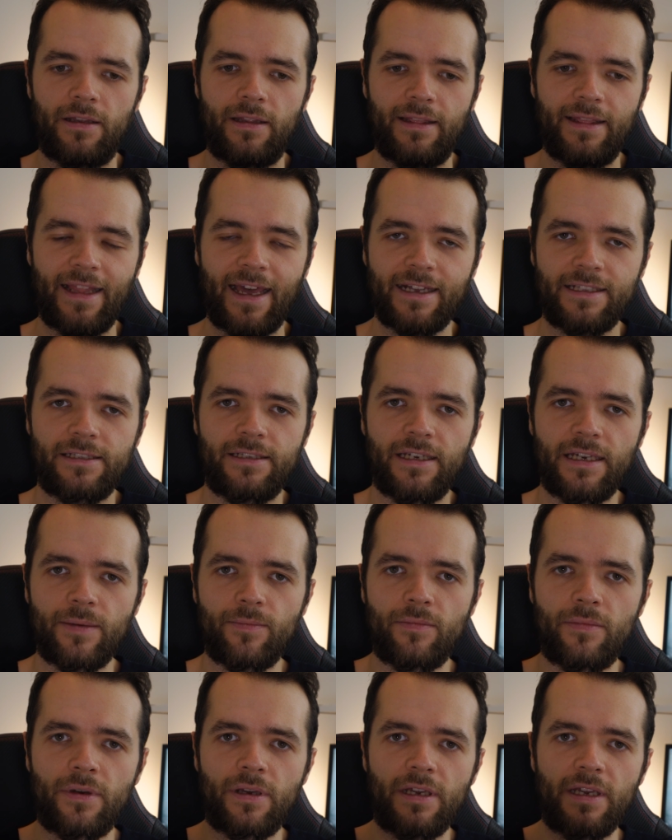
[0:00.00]
led
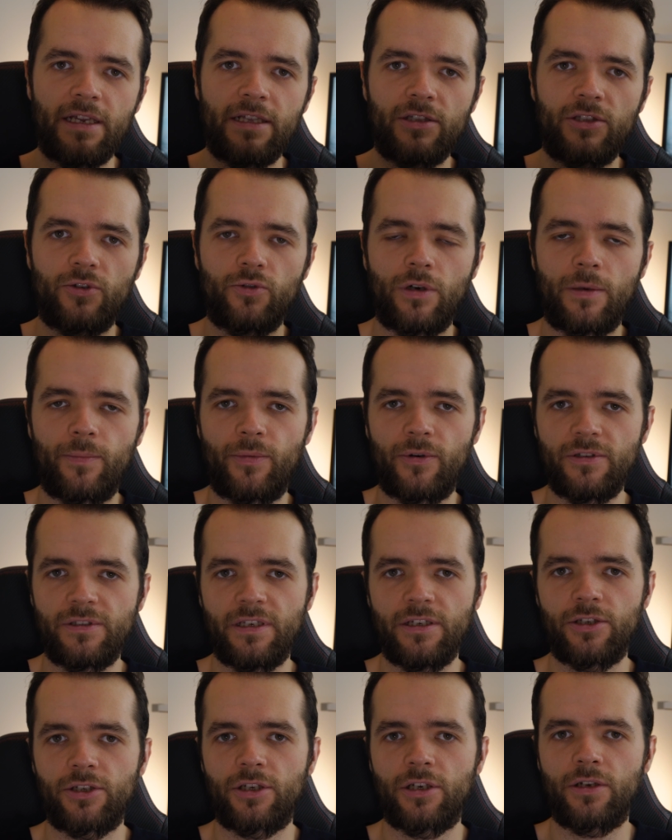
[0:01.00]
him into a
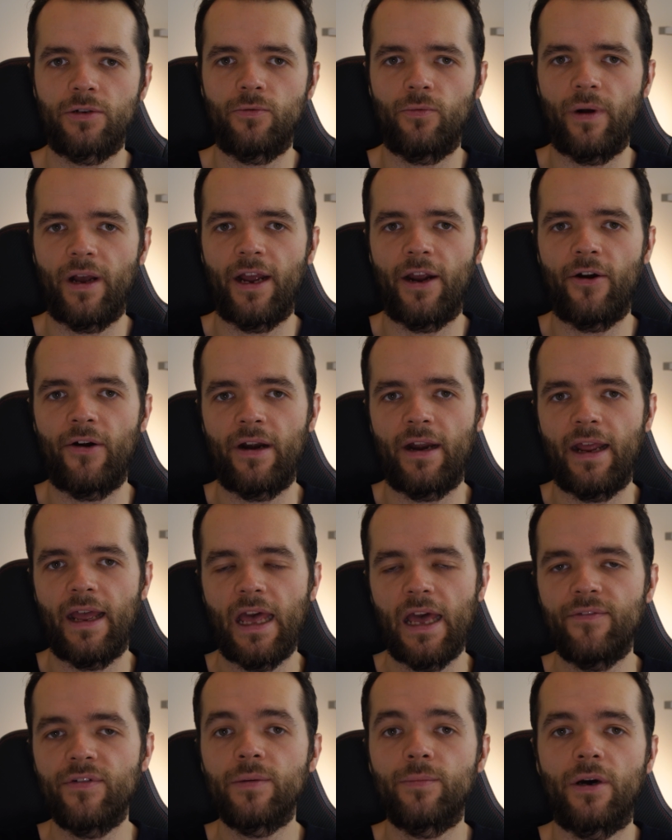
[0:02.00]
position where
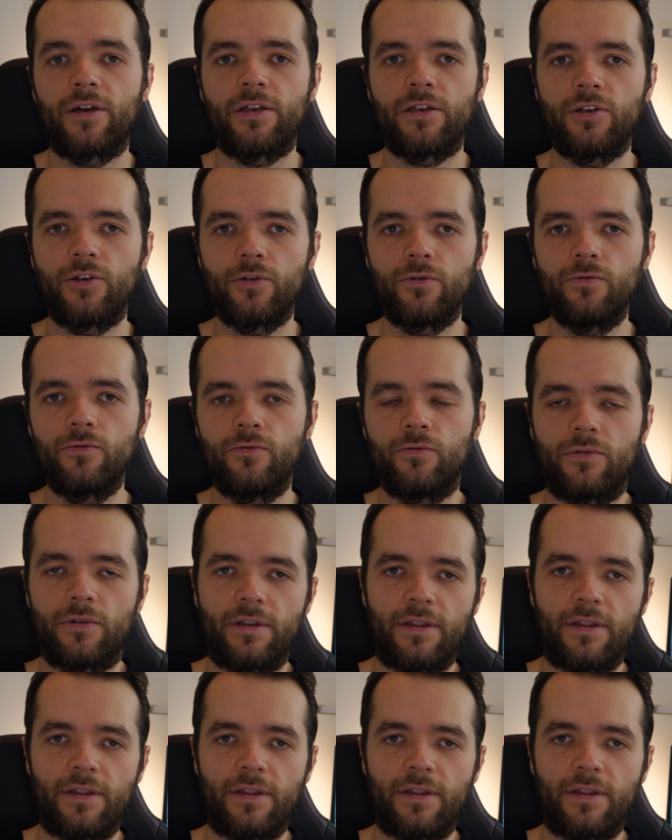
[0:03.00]
everybody knew